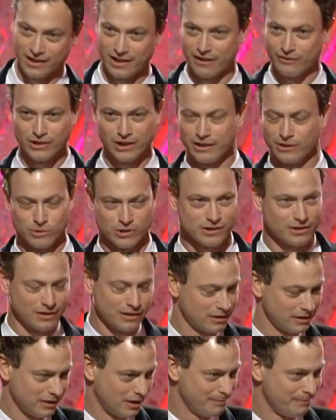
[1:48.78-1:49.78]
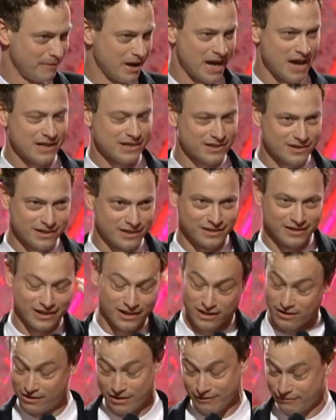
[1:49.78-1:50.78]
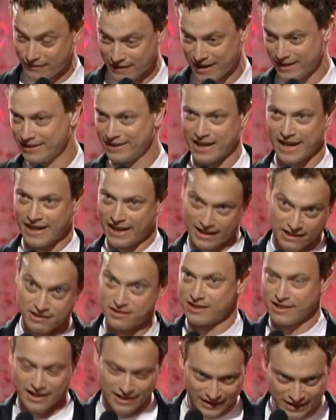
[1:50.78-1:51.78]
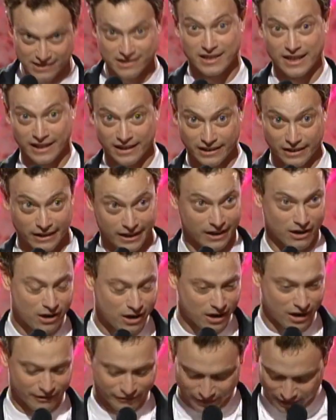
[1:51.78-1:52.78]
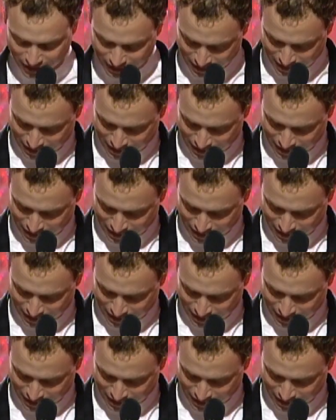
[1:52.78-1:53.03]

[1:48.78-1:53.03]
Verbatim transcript: and everything was a, a mess. And, you know, finally I had to say, let's take a day off.